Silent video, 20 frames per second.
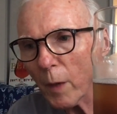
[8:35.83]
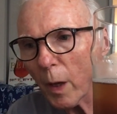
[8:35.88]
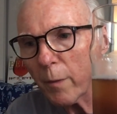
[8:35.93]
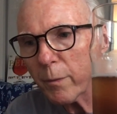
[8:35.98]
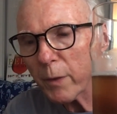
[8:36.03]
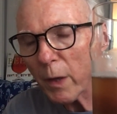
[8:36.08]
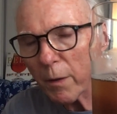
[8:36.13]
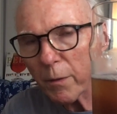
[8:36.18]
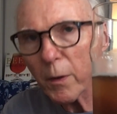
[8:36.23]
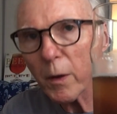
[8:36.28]

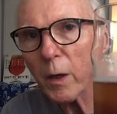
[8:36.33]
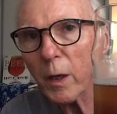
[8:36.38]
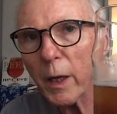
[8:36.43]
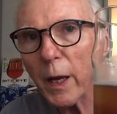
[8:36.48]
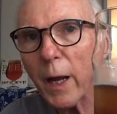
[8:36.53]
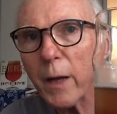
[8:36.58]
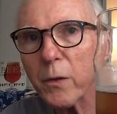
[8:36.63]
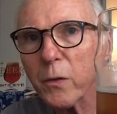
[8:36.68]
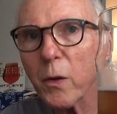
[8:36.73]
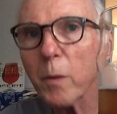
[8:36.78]
definitely
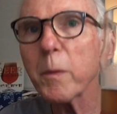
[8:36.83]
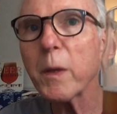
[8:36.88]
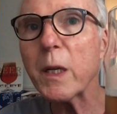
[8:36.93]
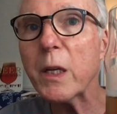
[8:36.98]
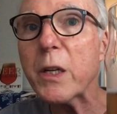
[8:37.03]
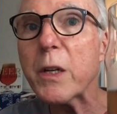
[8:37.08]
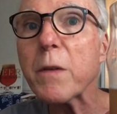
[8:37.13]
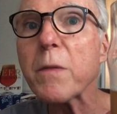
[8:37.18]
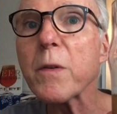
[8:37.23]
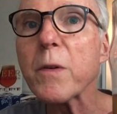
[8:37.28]
adds something
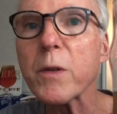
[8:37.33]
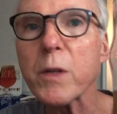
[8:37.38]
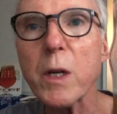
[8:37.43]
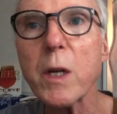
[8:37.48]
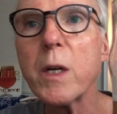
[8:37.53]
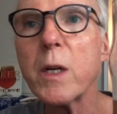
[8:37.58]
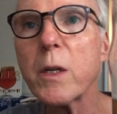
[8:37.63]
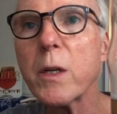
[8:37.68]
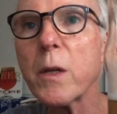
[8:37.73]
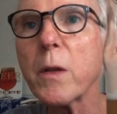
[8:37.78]
different
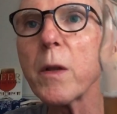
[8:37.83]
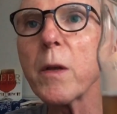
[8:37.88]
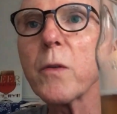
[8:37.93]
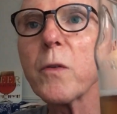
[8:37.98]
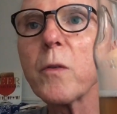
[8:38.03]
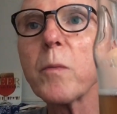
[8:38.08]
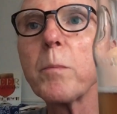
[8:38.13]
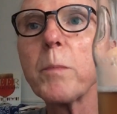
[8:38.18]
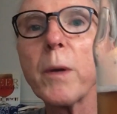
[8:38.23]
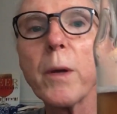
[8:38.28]
to
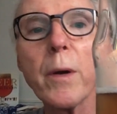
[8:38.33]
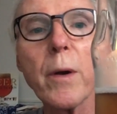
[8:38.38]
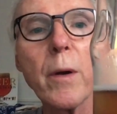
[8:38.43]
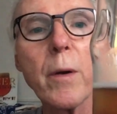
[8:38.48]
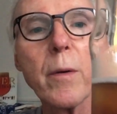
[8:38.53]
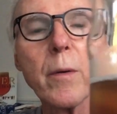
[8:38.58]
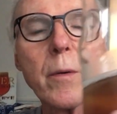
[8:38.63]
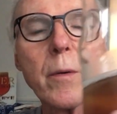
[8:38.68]
this beer.